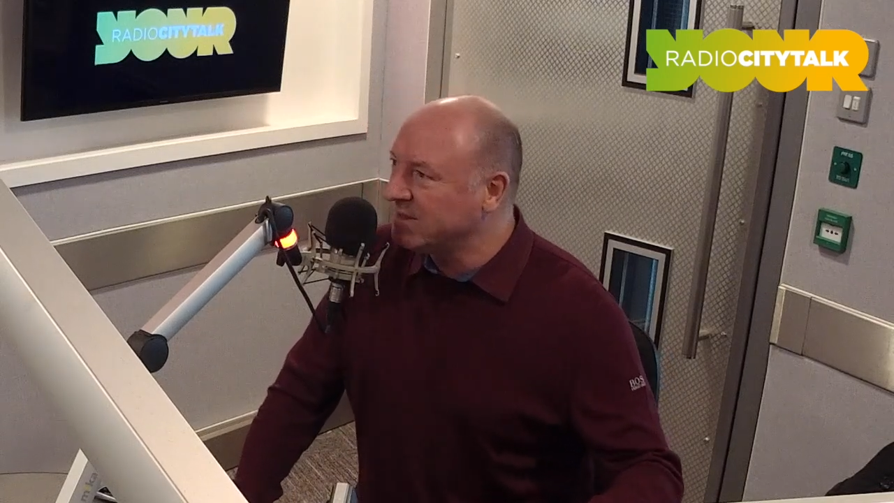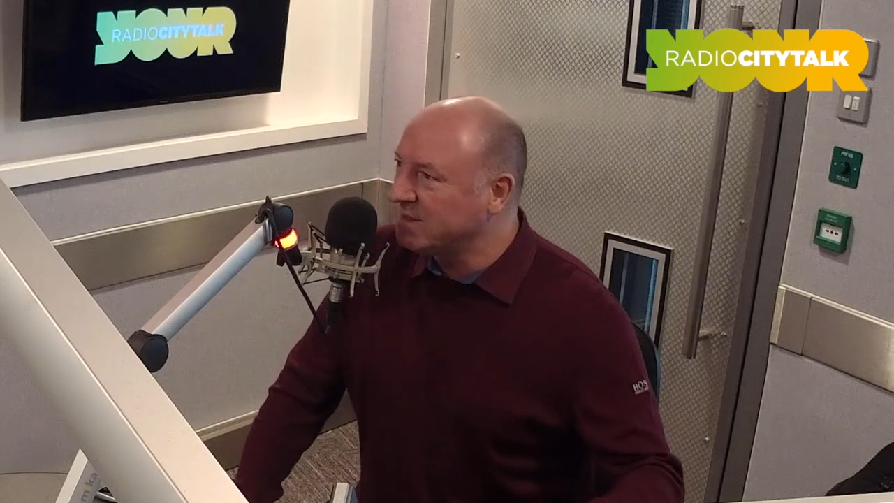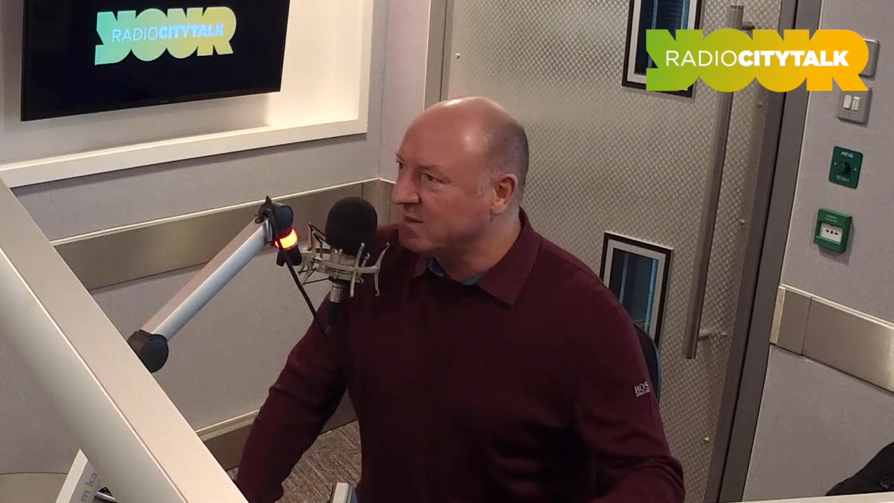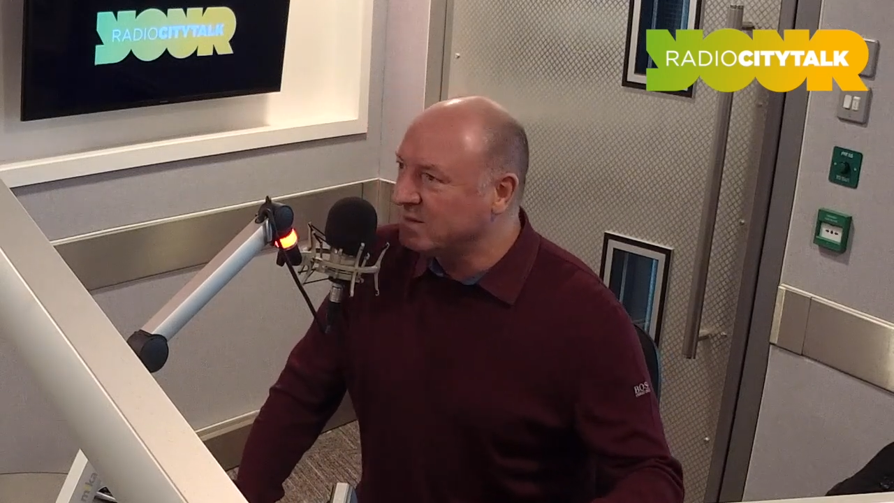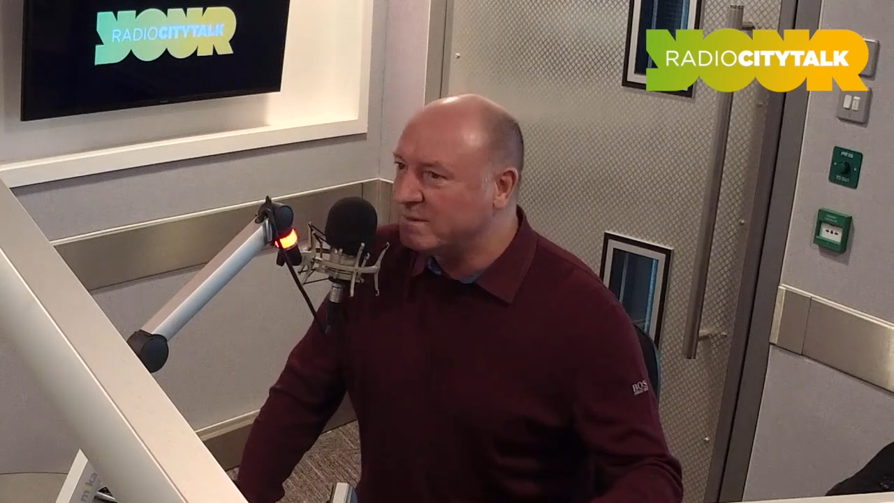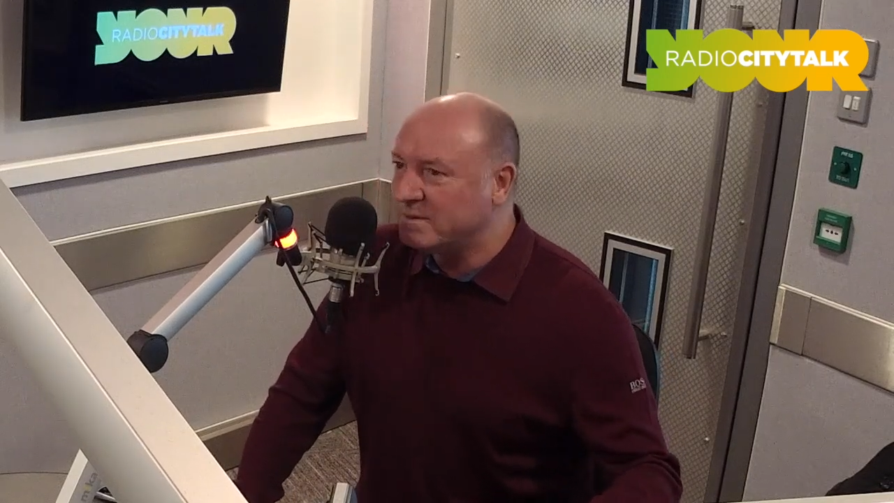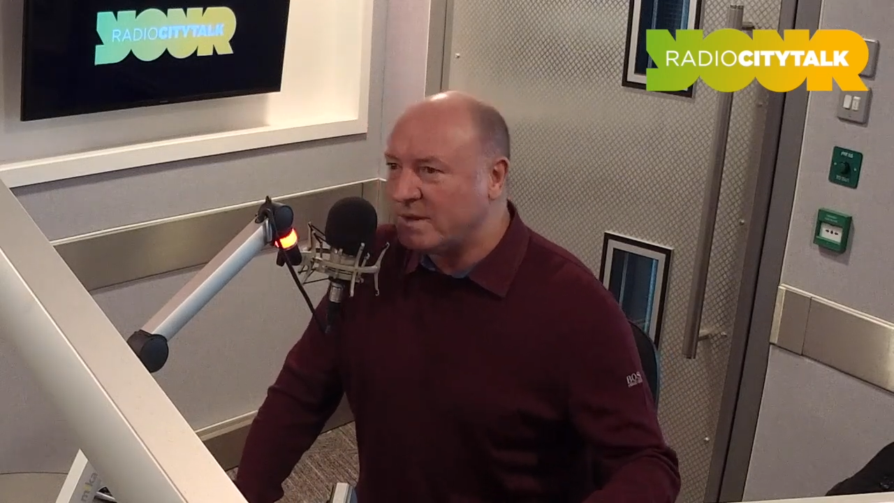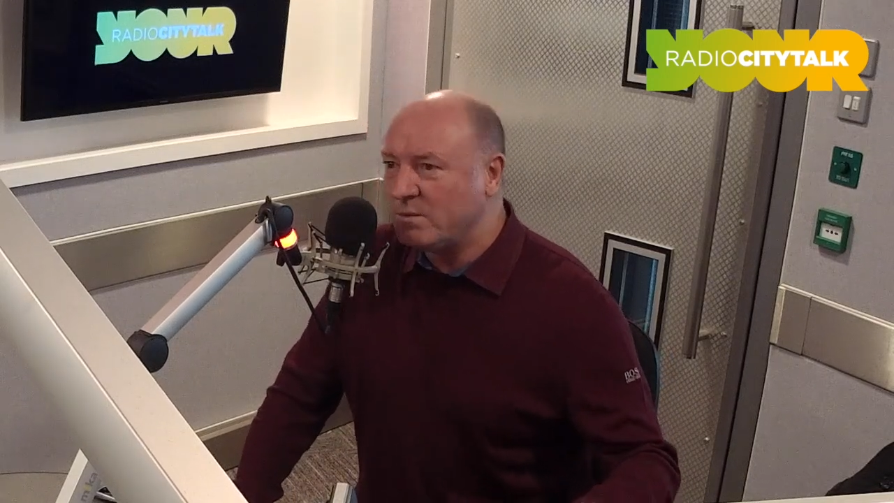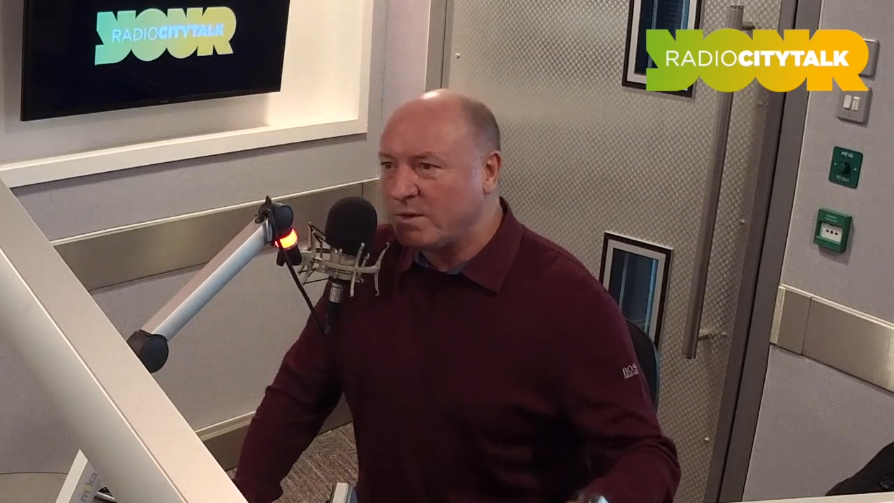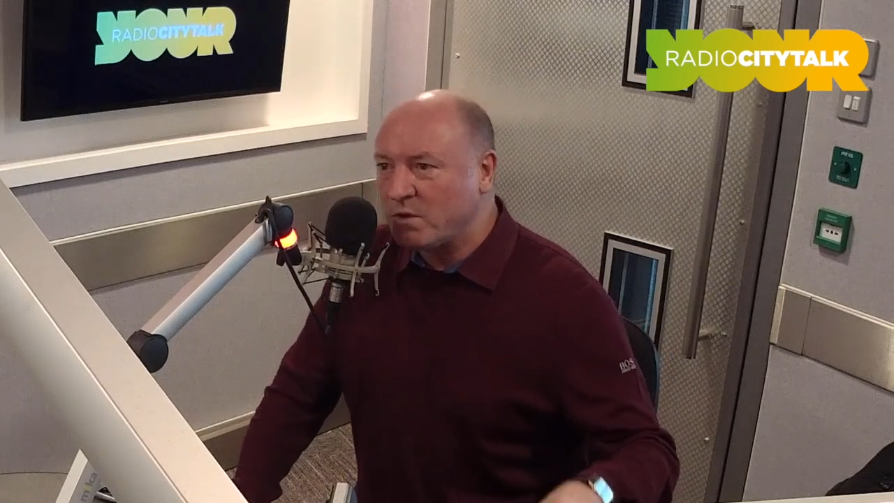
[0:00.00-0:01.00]
you know,
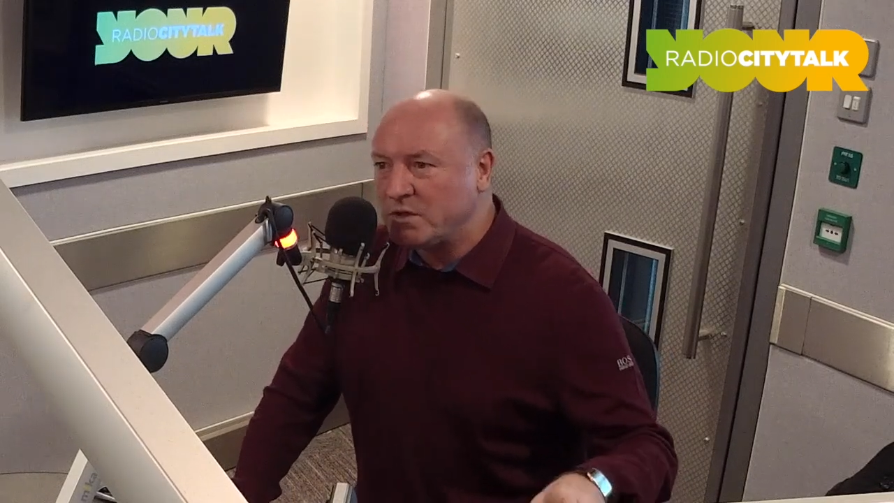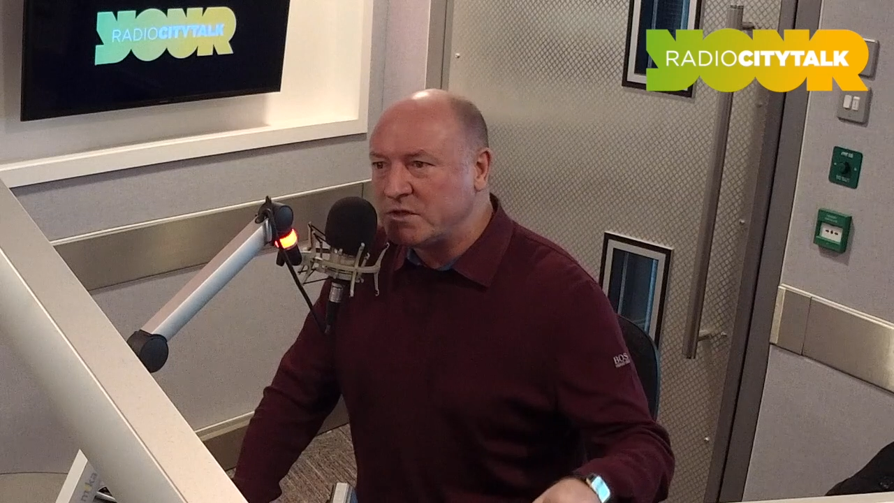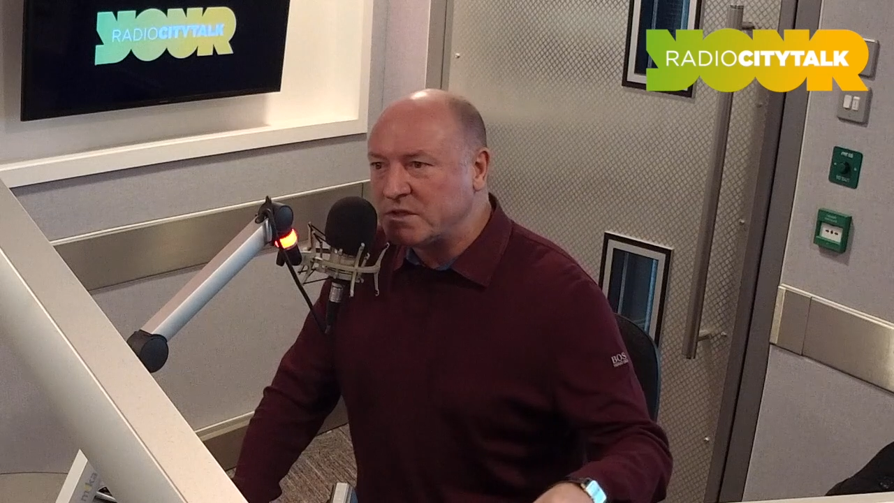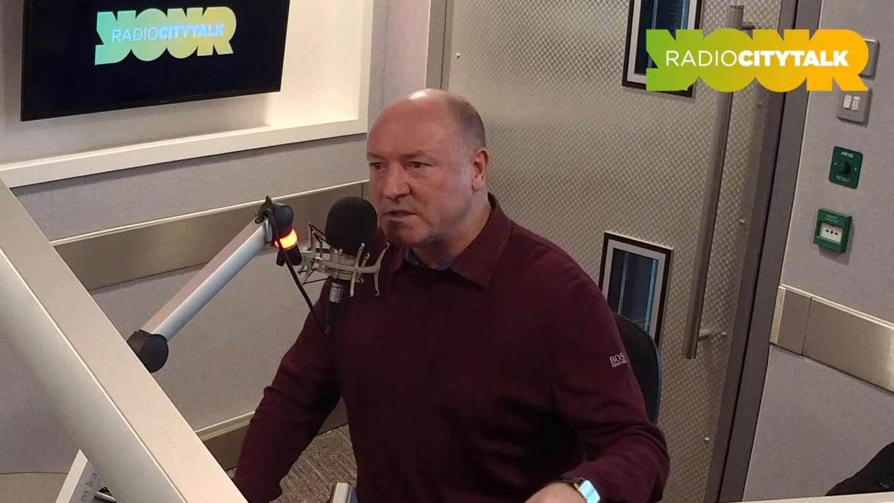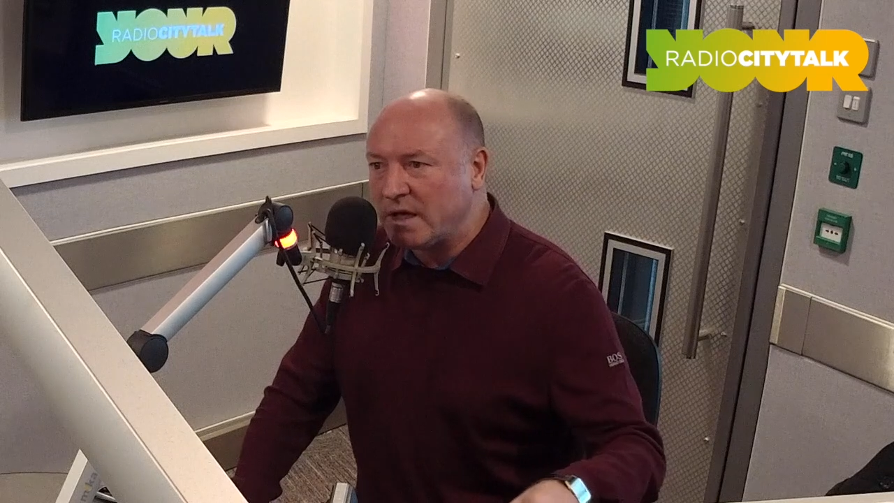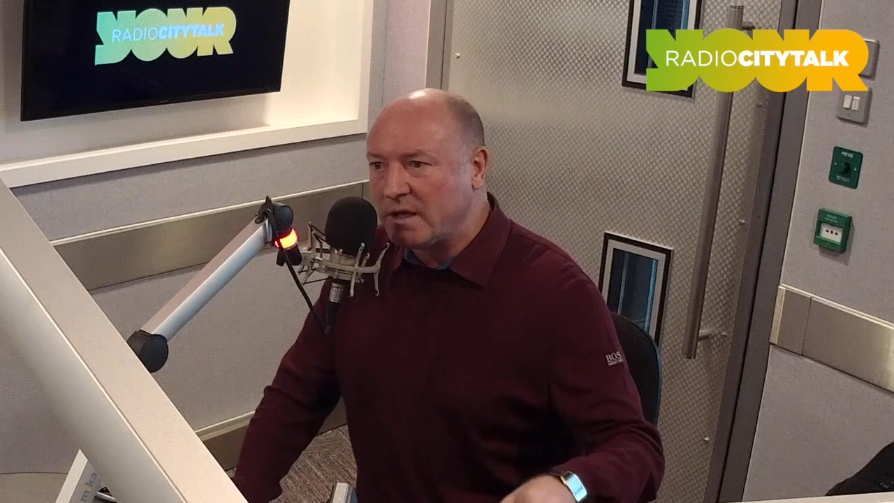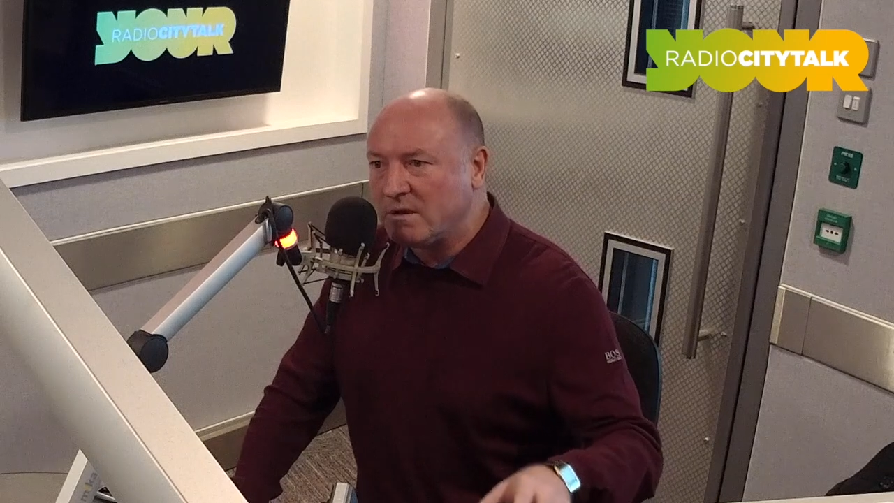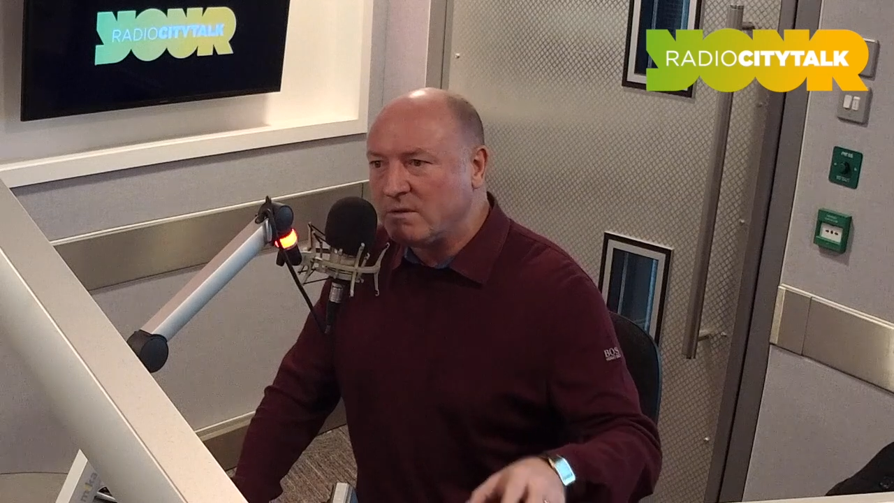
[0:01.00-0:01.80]
we want you to stay,